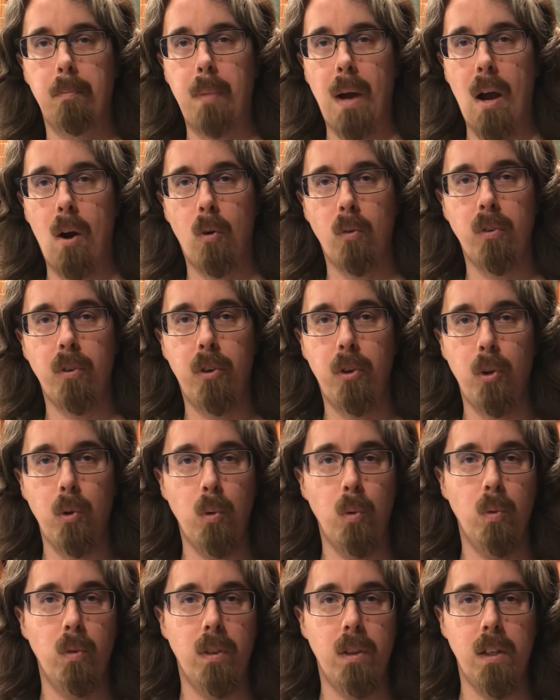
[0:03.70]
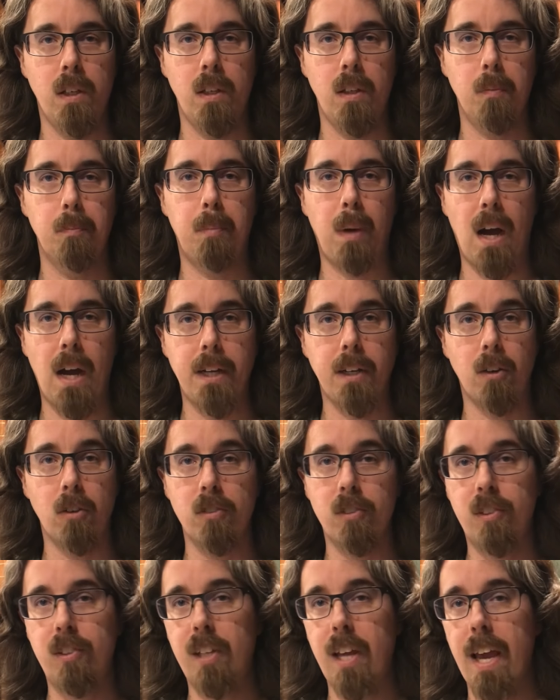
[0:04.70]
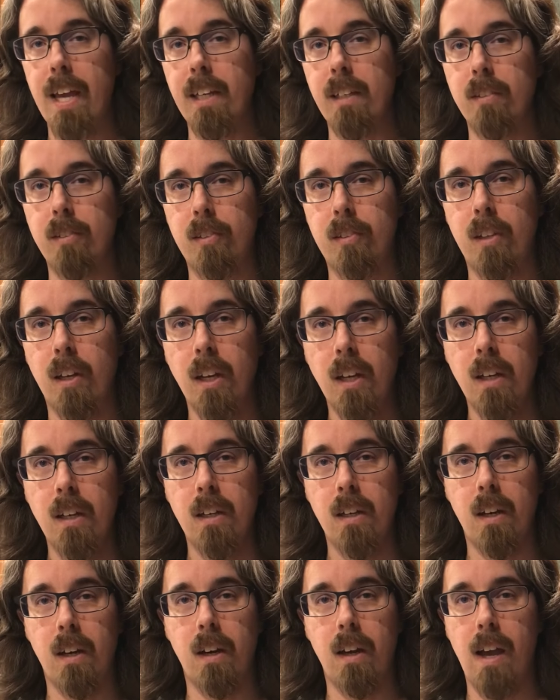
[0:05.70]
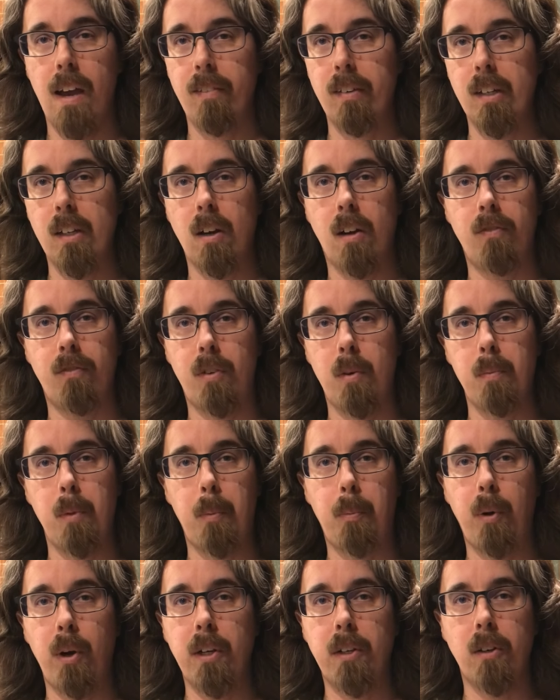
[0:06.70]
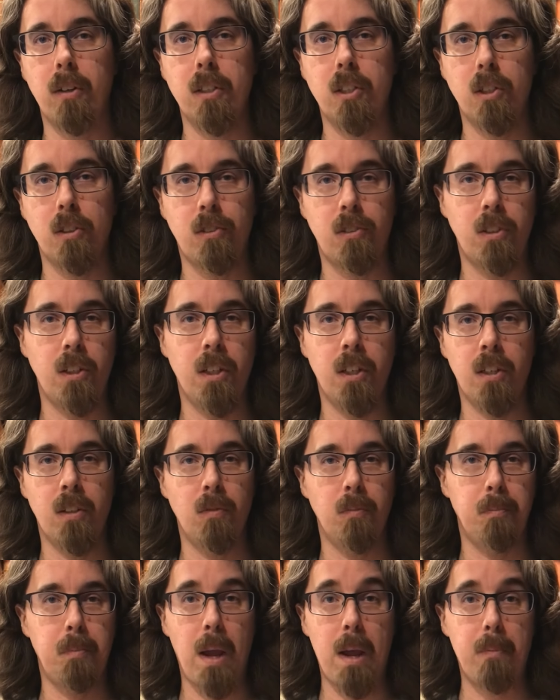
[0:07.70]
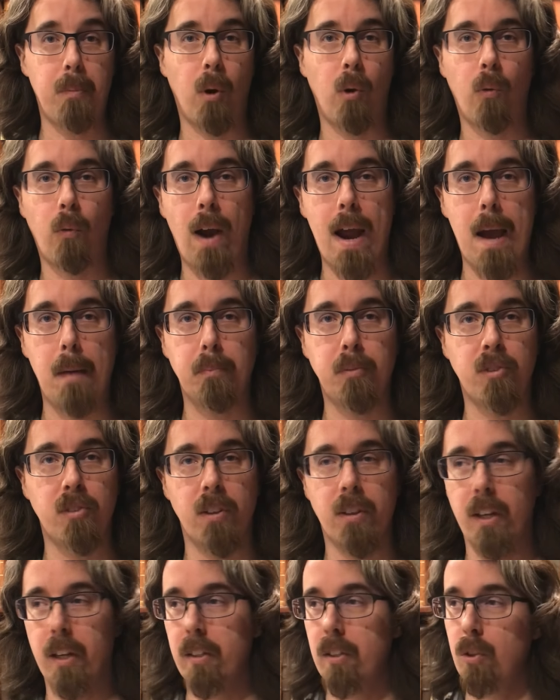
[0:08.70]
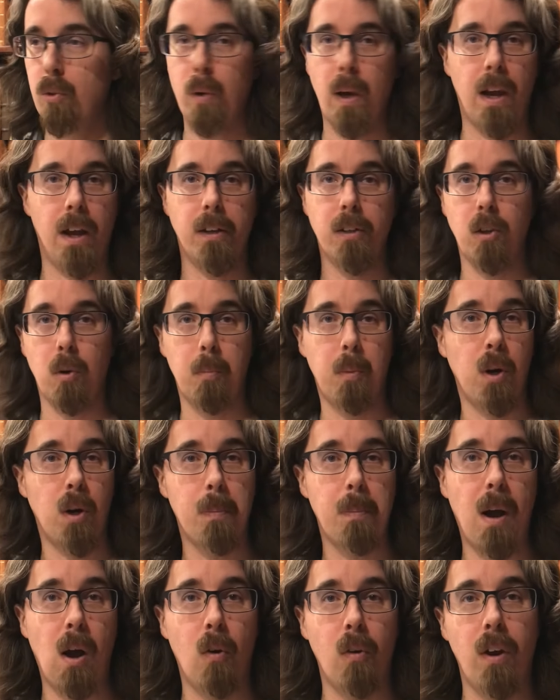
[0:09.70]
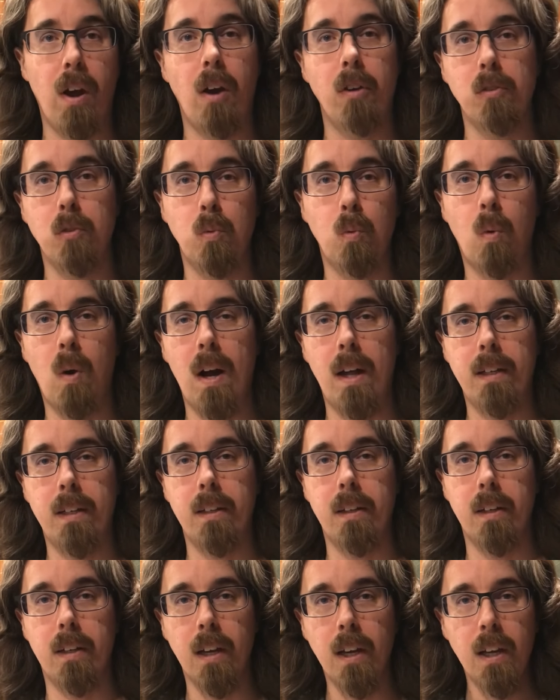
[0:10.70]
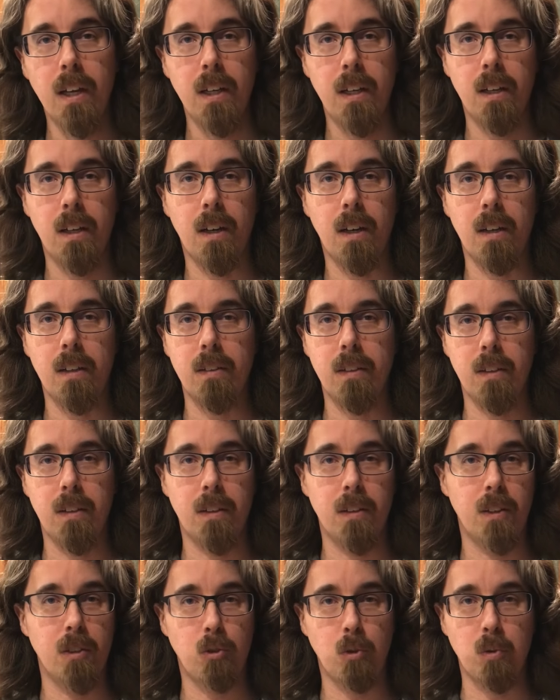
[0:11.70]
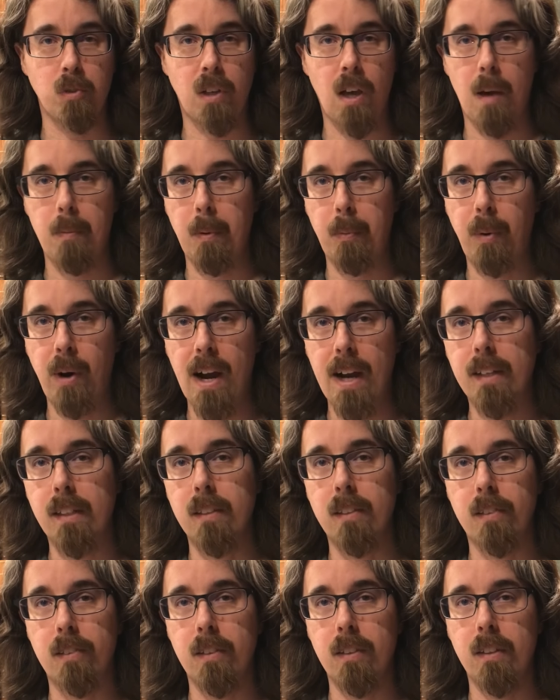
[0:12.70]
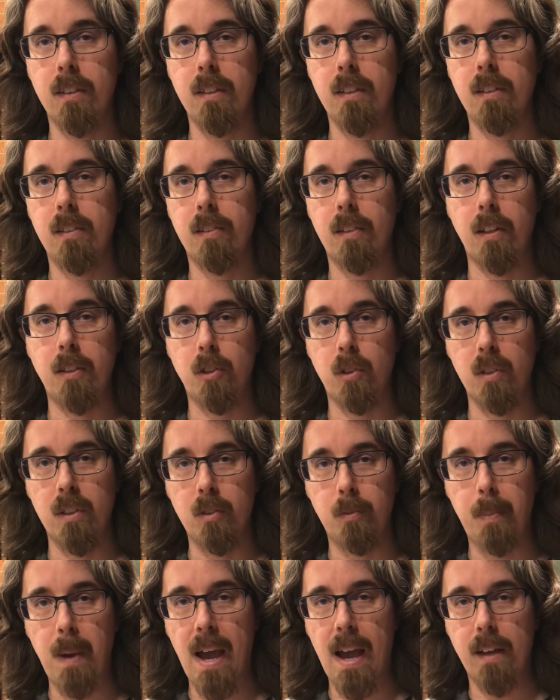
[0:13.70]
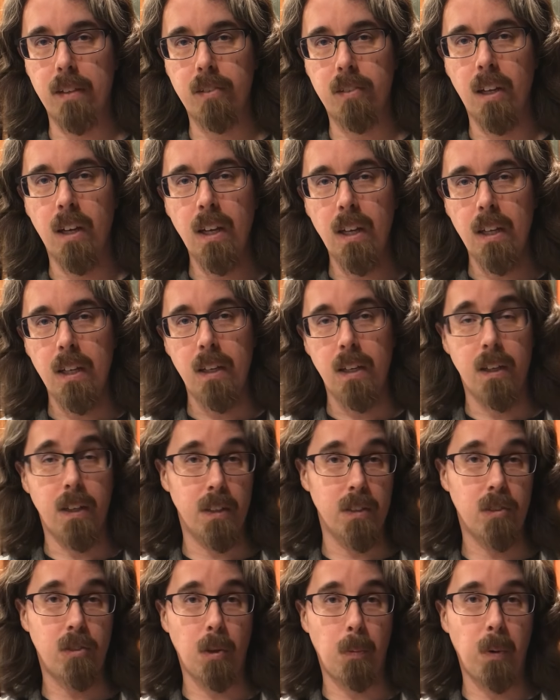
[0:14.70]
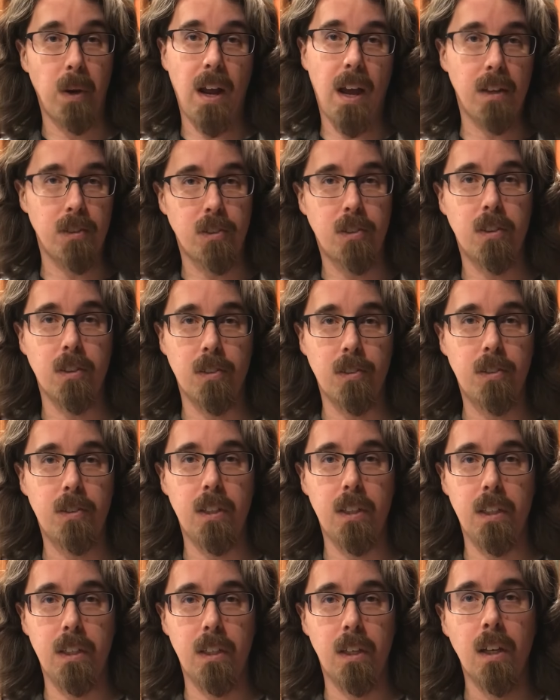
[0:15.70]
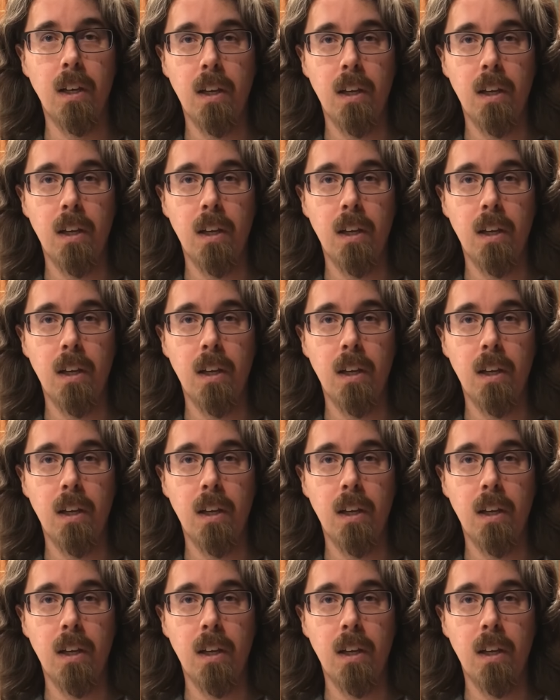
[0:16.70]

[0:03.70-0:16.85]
bound to the buyer's taste, having come from the printer just in paper wraps, and then you had your book bound how you want it. And this was common practice in the centuries past. And someone asked to see